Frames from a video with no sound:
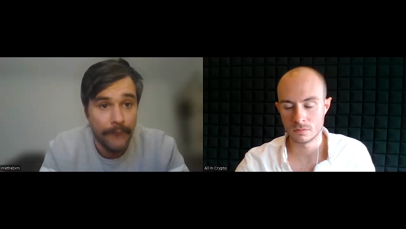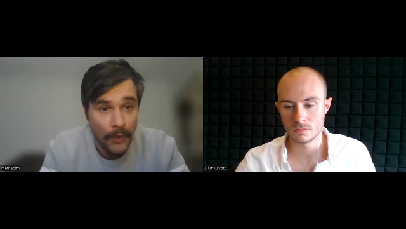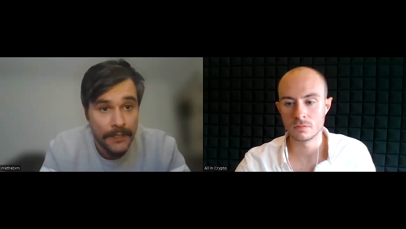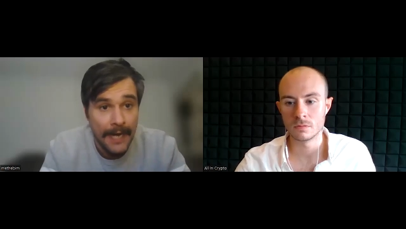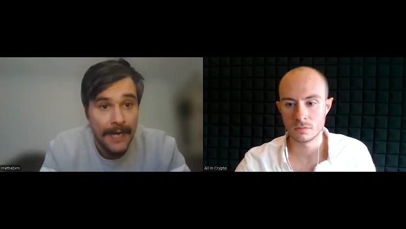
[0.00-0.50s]

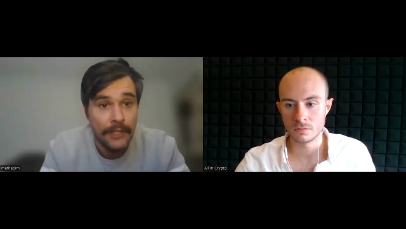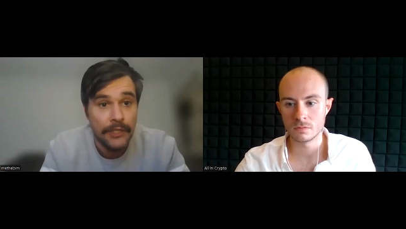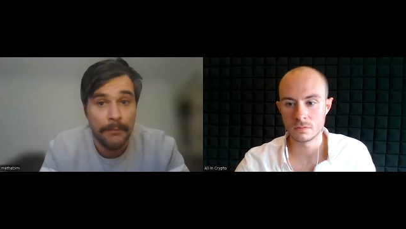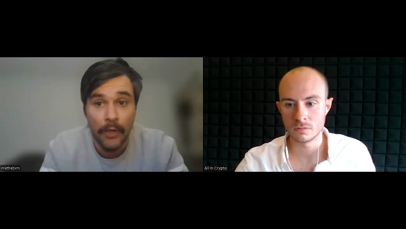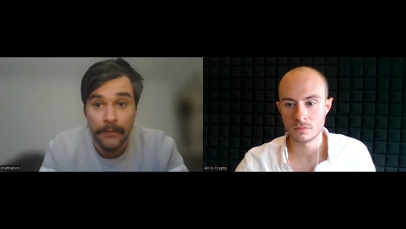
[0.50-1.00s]
Speaker 1: vote
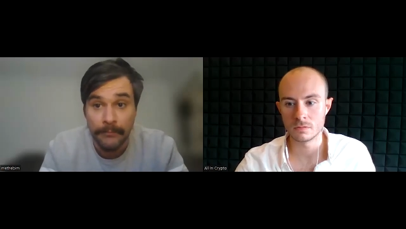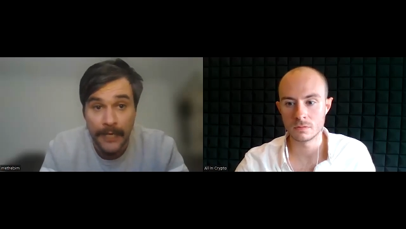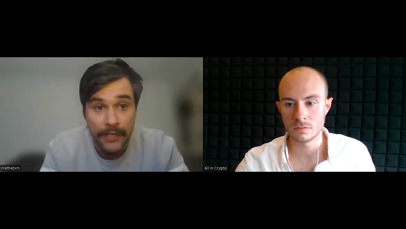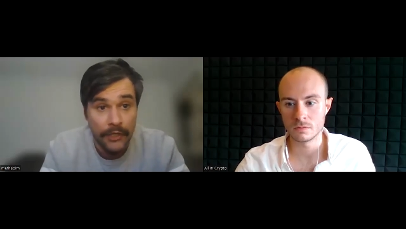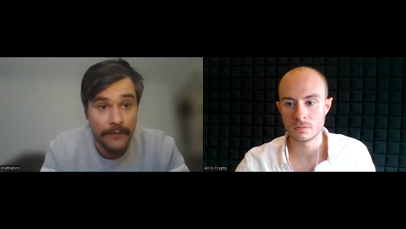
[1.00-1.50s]
stage. Upon
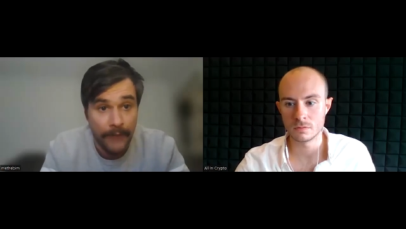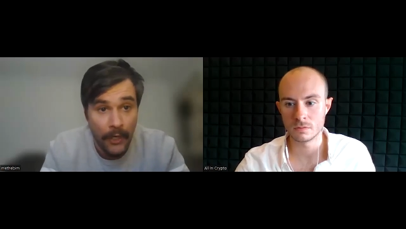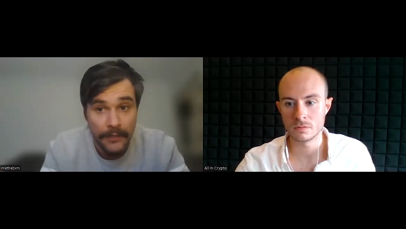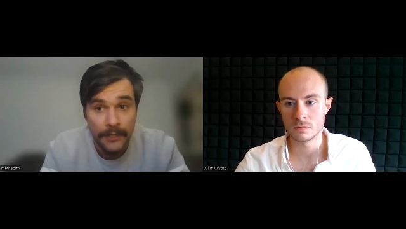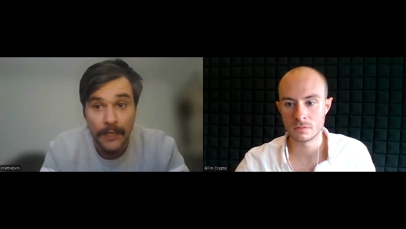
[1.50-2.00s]
completion of the
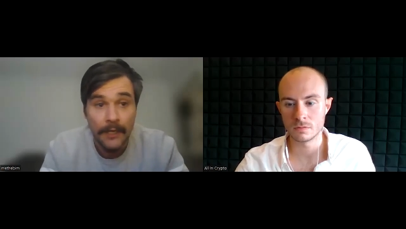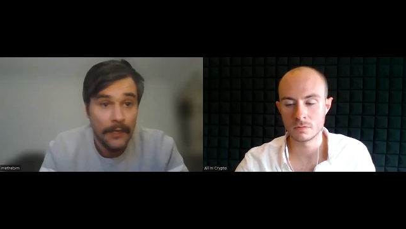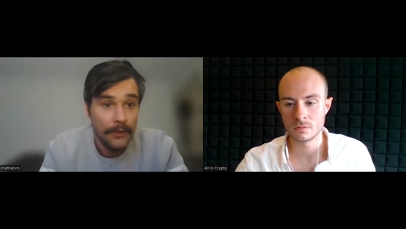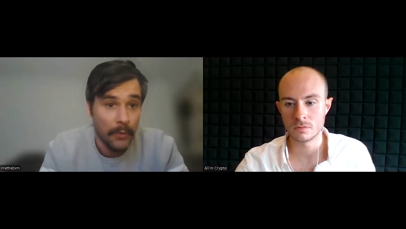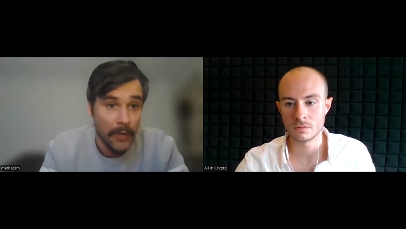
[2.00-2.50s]
vote,
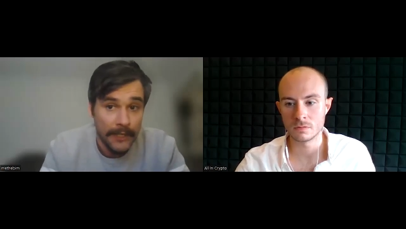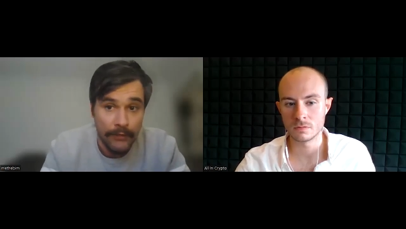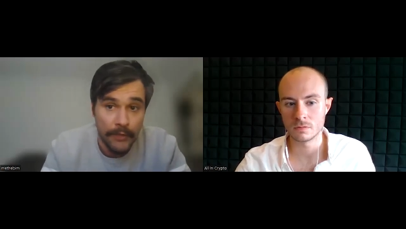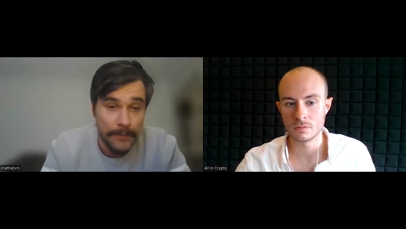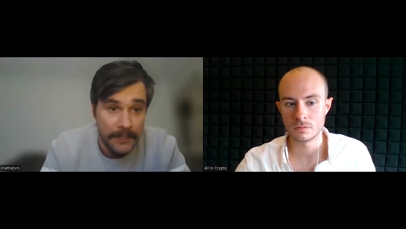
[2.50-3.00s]
the
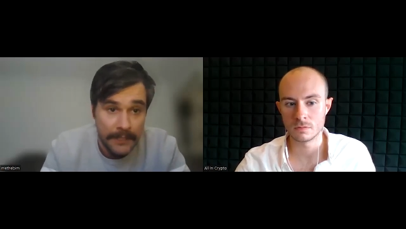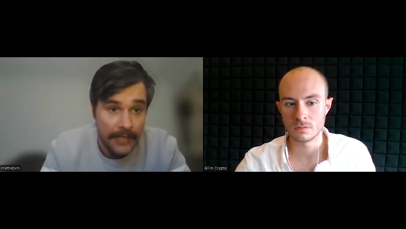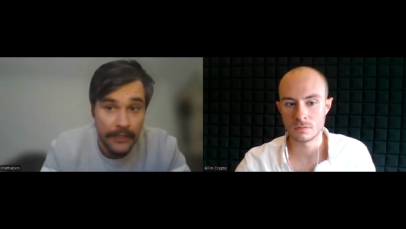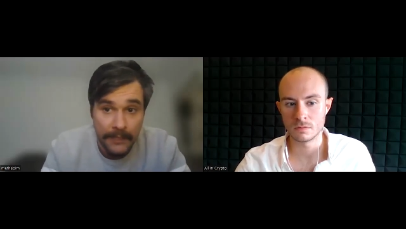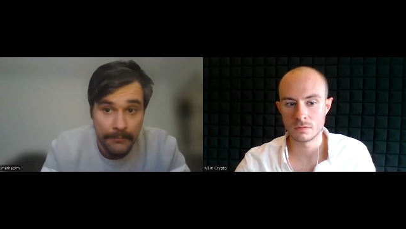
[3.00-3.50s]
working group has
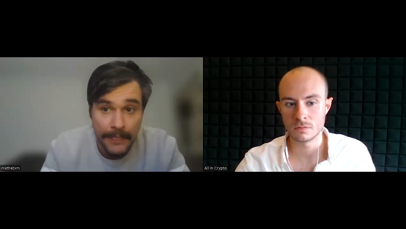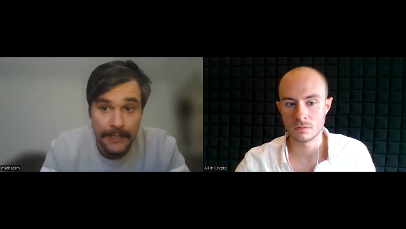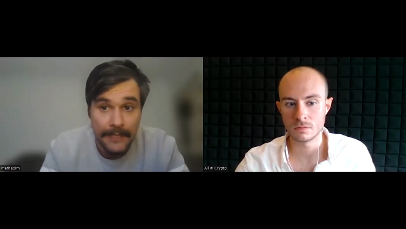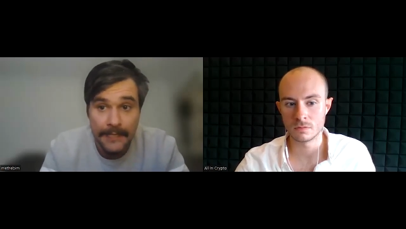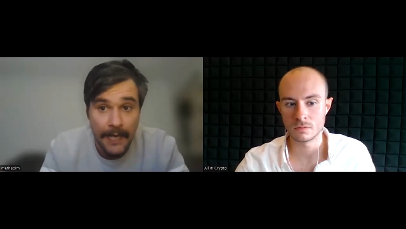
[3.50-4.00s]
essentially
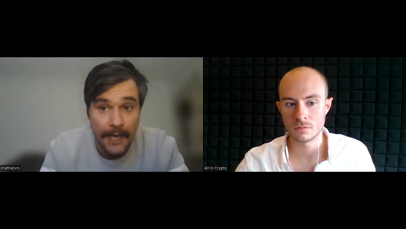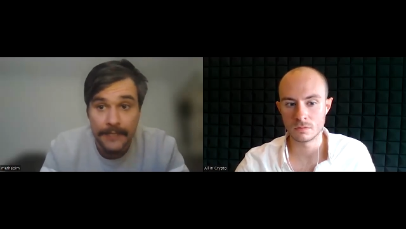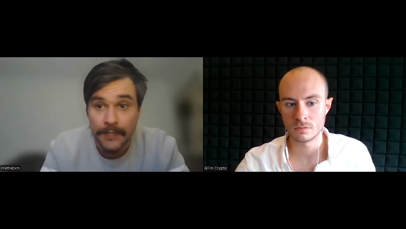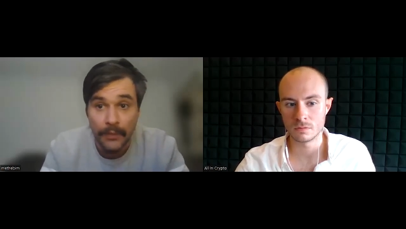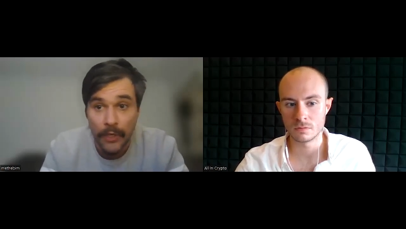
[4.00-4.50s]
completed their
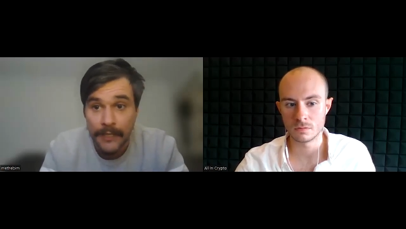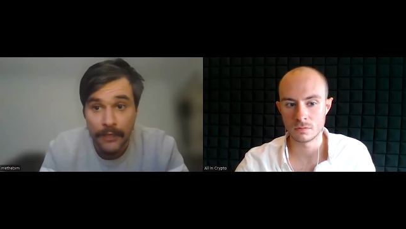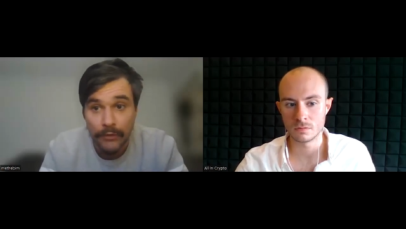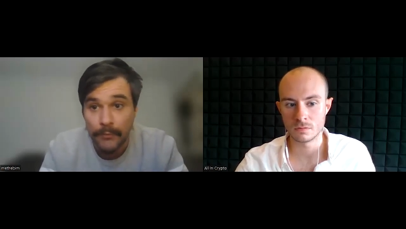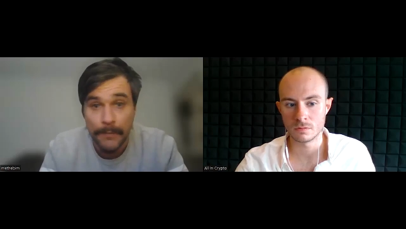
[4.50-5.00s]
task and the
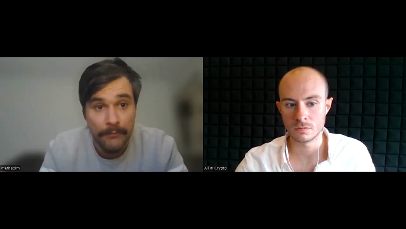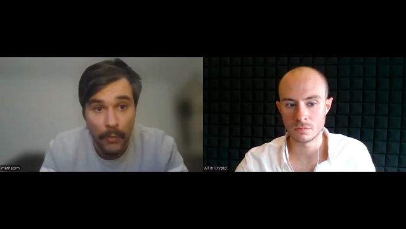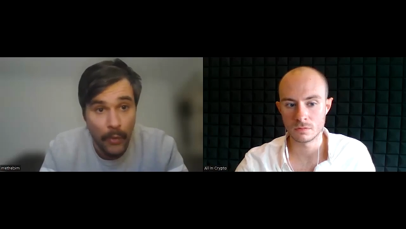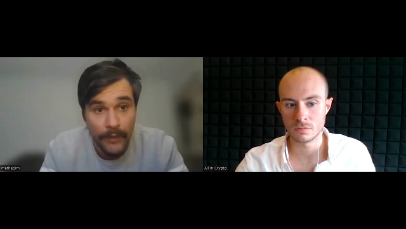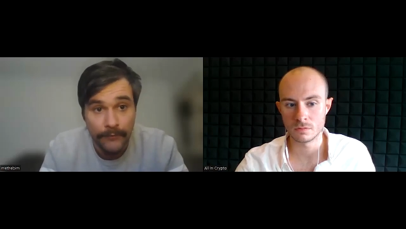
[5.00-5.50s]
working group would be
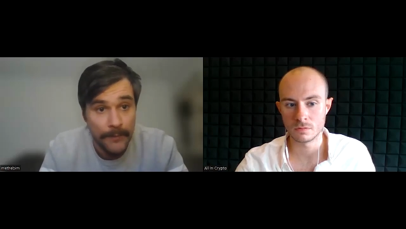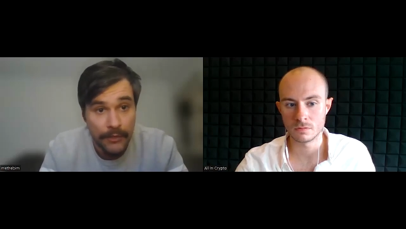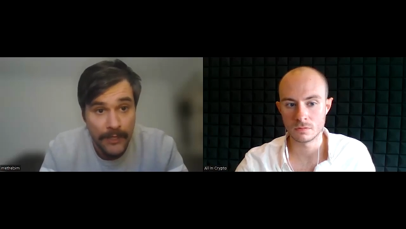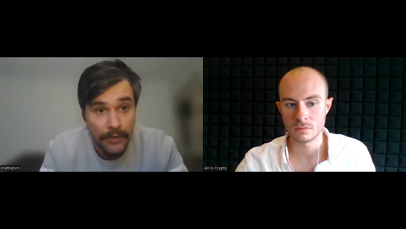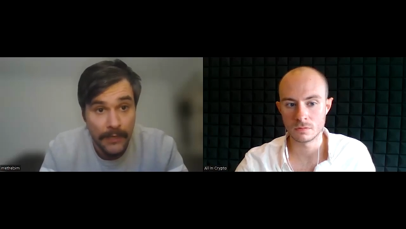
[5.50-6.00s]
rewarded from the
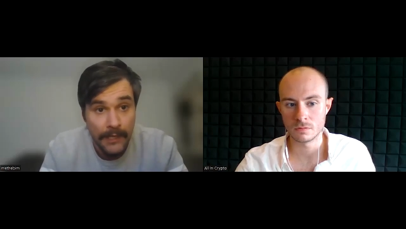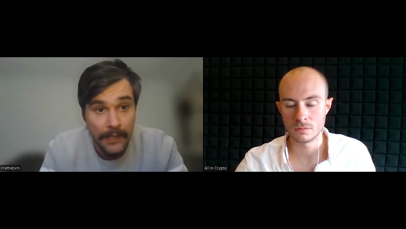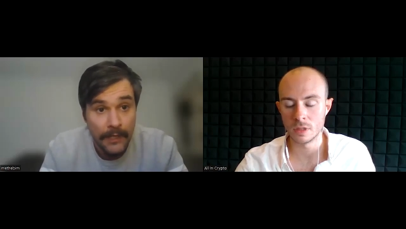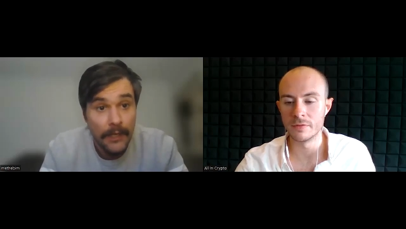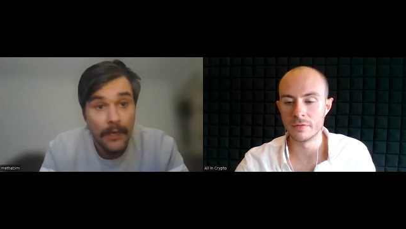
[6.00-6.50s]
Treasury.
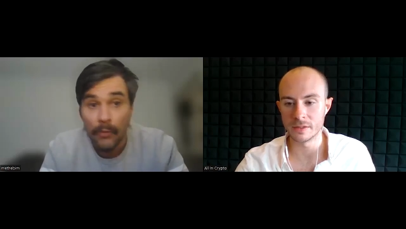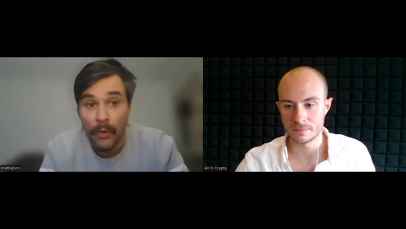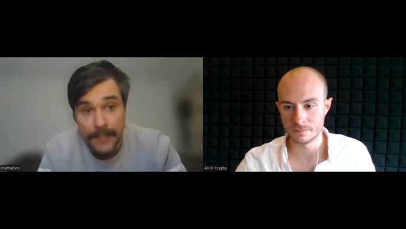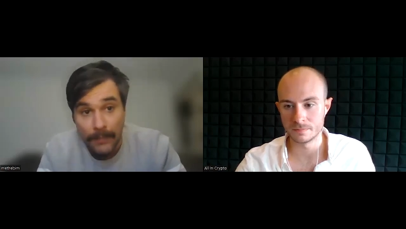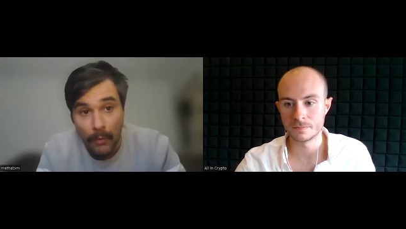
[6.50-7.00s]
Perfect.
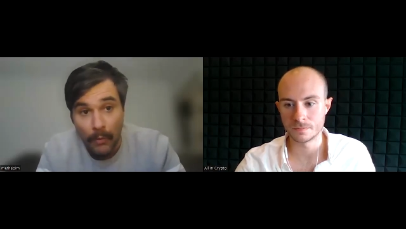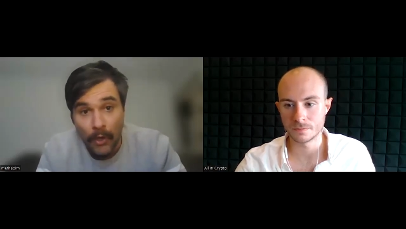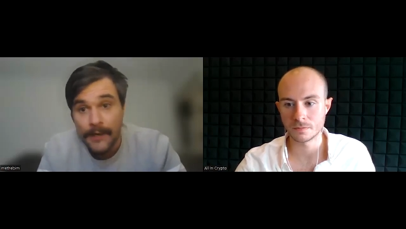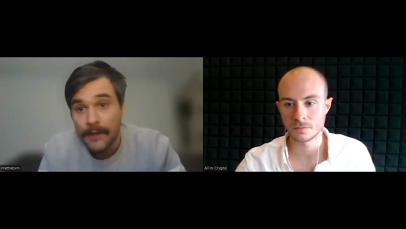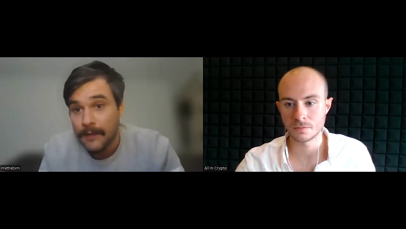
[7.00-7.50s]
What's their
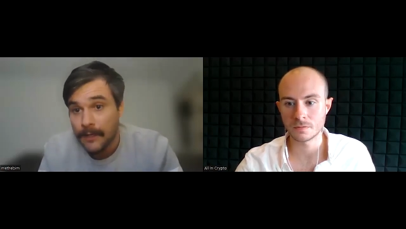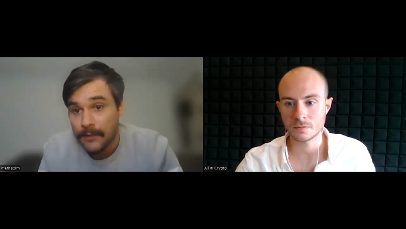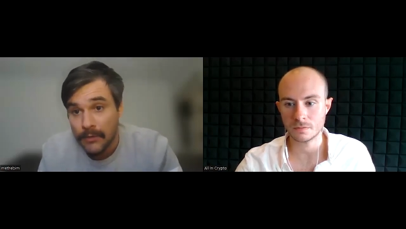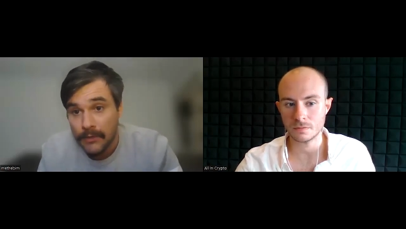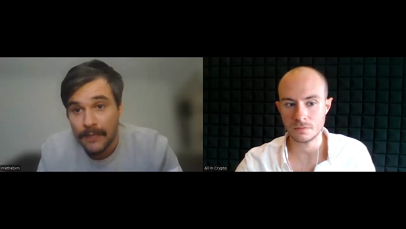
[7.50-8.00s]
reward?
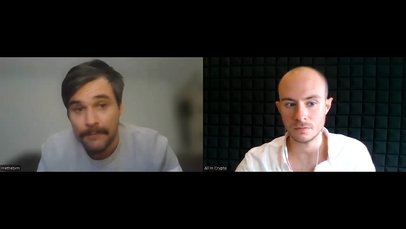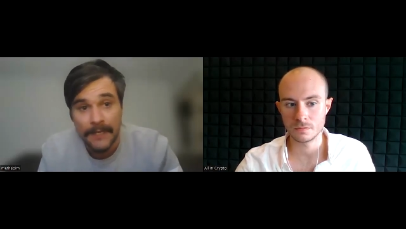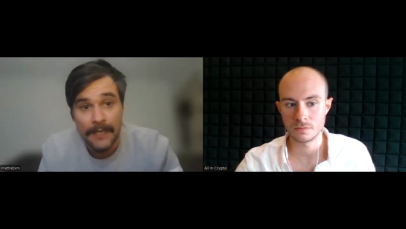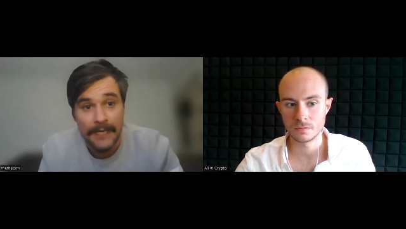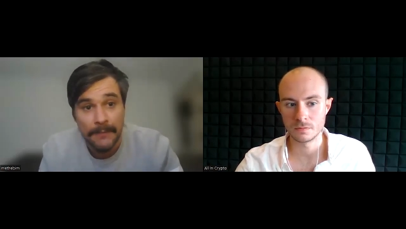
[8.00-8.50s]
That's also
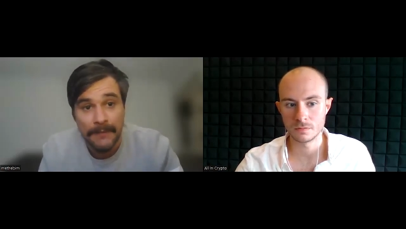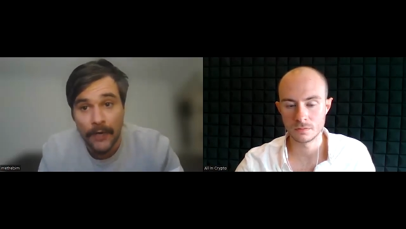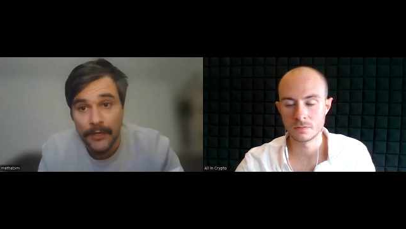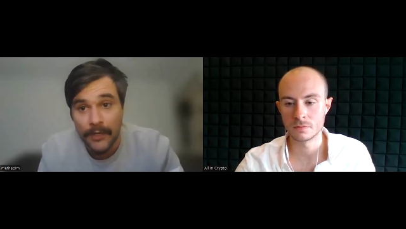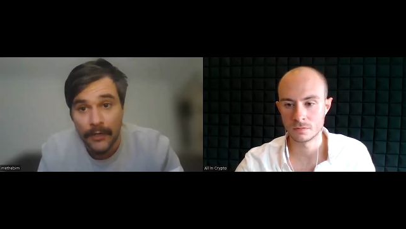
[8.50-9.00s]
something that needs to be
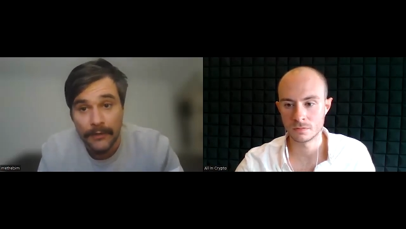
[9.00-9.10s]
voted on,